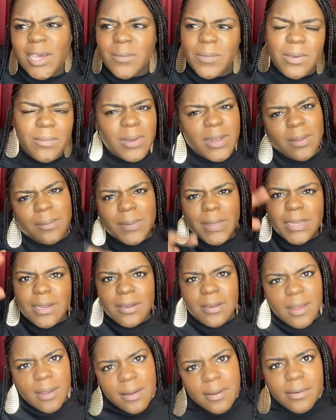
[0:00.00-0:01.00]
We want to be
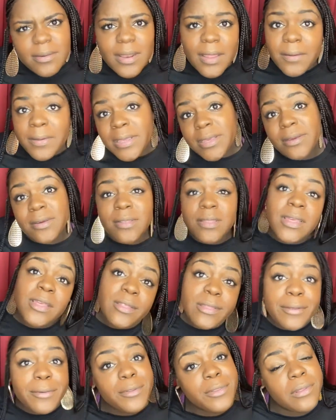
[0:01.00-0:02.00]
known out here in
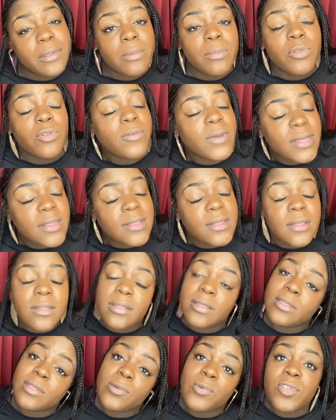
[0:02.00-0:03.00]
these YouTube streets
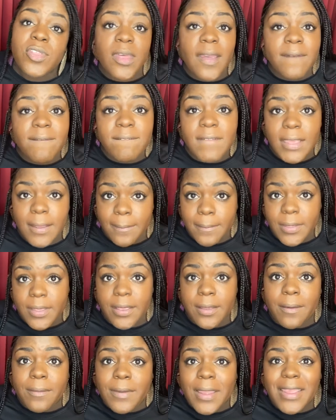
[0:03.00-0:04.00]
as a sous chef
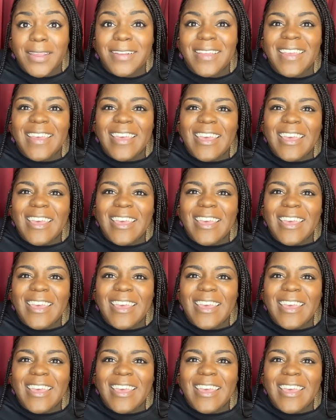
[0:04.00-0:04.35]
family, all right?